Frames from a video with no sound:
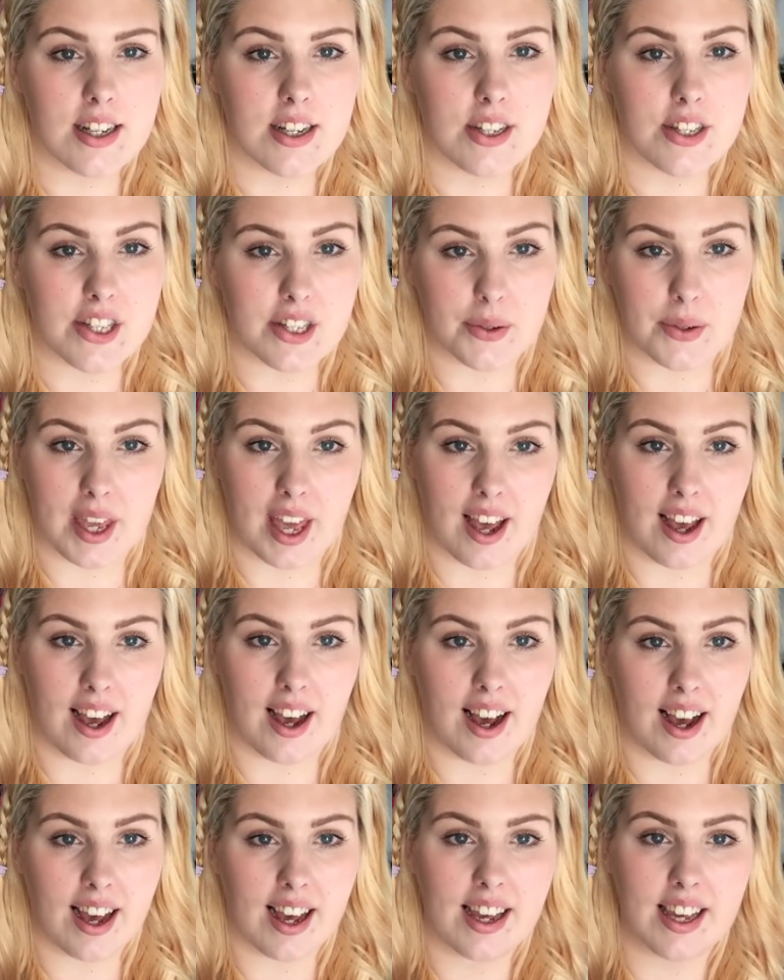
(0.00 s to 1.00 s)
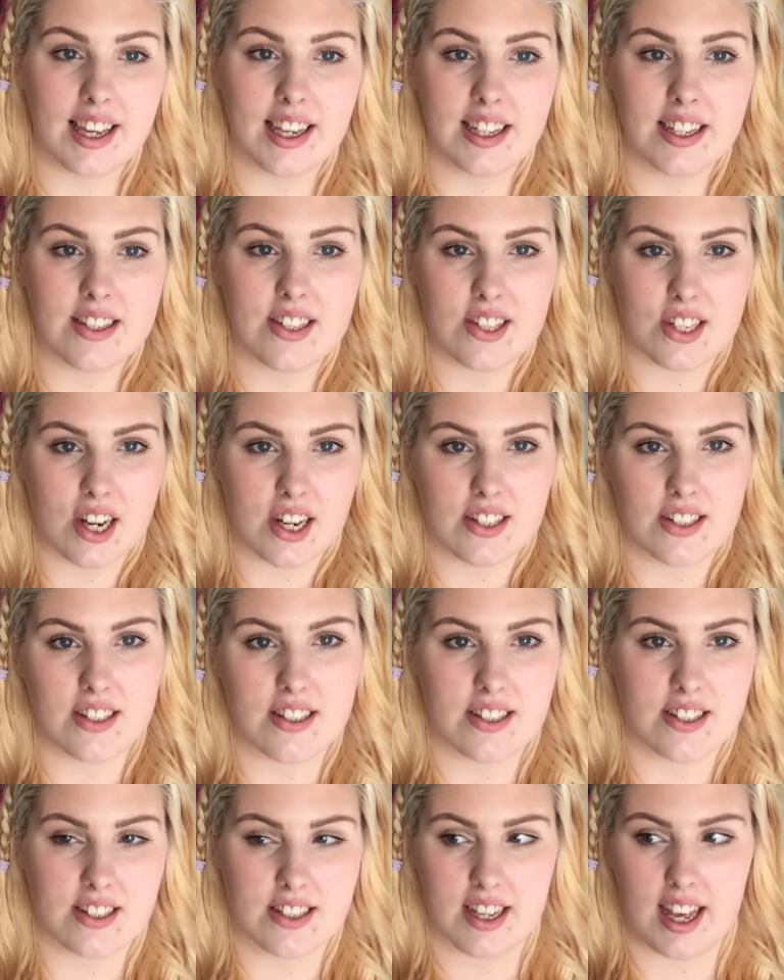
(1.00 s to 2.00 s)
So yeah, I
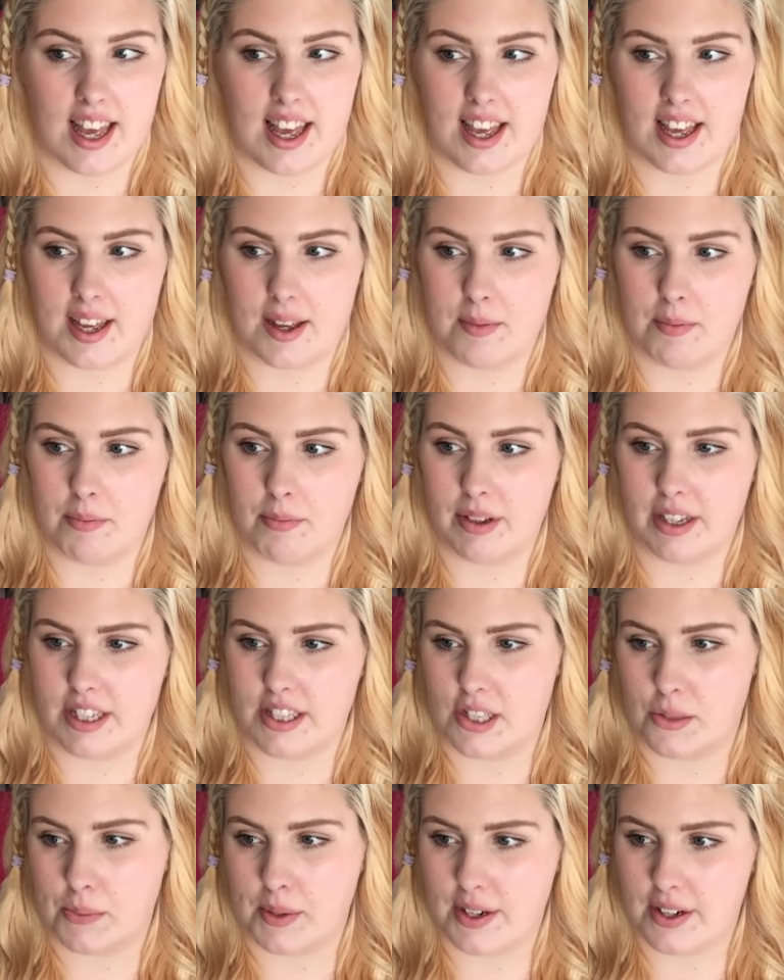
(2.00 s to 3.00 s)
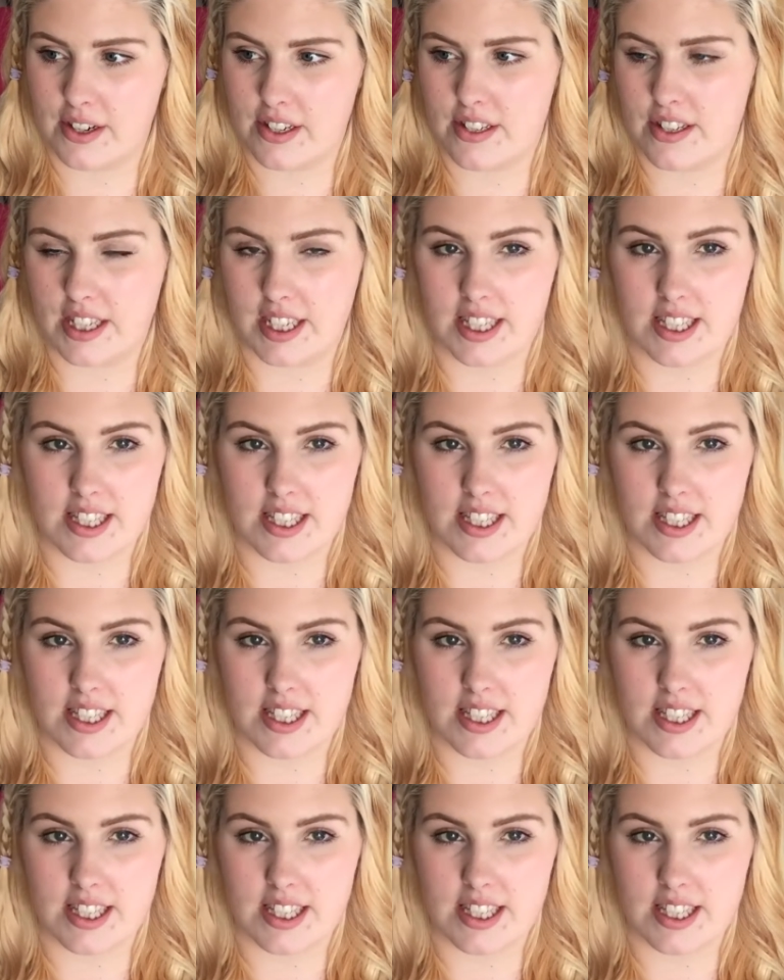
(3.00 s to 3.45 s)
started experiencing